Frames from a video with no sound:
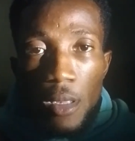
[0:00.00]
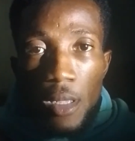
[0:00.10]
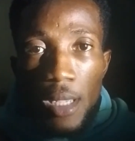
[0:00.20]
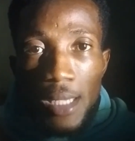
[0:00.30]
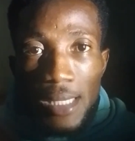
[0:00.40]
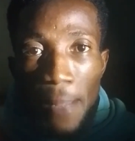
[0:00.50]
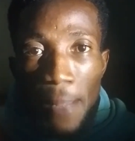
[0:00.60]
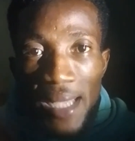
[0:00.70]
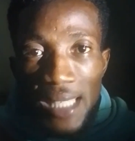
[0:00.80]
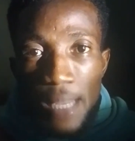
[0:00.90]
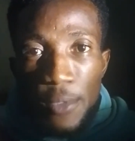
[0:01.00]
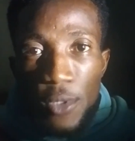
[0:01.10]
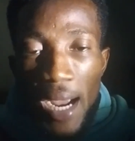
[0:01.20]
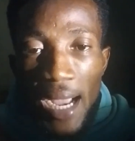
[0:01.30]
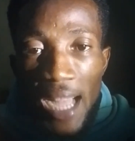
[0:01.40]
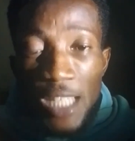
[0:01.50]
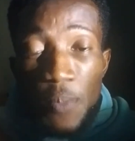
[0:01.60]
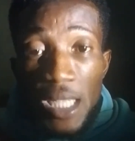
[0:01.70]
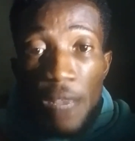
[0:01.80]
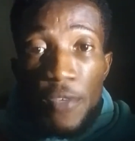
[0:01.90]
A step-by-step tutorial guide
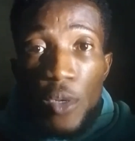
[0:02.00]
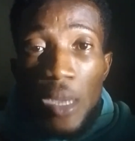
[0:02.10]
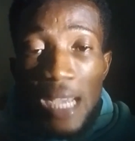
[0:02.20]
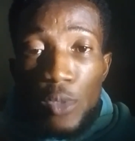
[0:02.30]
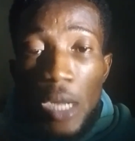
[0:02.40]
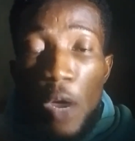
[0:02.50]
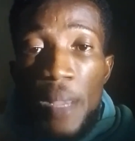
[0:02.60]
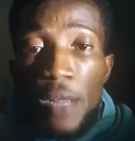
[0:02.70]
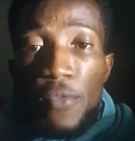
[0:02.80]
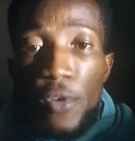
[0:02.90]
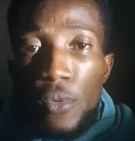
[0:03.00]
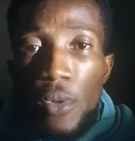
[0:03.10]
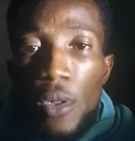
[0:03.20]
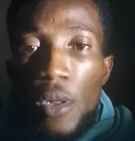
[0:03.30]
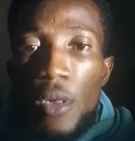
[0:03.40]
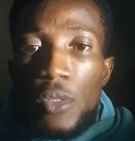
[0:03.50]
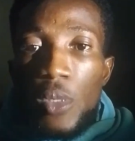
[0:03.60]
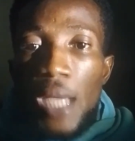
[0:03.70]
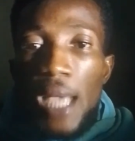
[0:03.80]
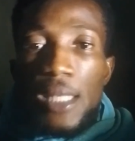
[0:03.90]
special video. That's what I'll make for you. So
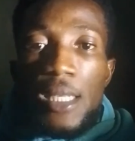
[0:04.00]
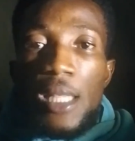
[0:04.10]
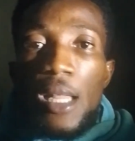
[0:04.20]
that's it.